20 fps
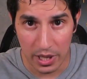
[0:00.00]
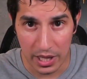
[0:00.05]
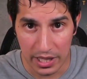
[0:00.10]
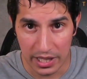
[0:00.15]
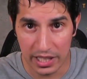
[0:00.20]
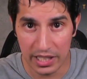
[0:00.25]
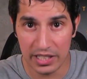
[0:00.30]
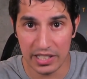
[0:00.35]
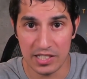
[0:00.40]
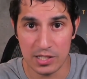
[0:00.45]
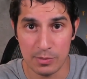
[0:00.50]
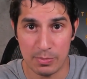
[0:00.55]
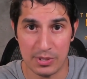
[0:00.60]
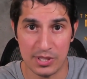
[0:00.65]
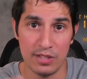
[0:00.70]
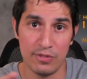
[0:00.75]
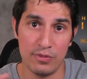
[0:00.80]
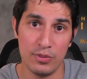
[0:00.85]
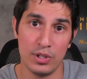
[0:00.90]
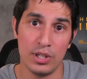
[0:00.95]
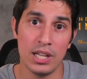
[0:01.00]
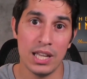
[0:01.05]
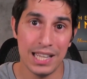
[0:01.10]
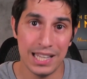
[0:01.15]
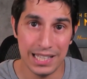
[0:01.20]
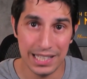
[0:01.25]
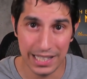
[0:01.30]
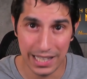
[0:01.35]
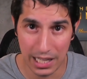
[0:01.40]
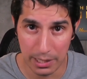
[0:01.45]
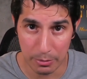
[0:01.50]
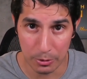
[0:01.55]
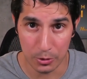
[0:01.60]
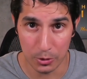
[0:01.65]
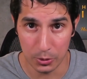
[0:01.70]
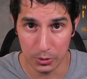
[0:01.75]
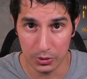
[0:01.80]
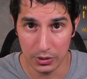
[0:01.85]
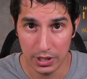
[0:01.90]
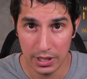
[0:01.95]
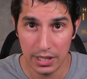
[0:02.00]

in a specific neighborhood.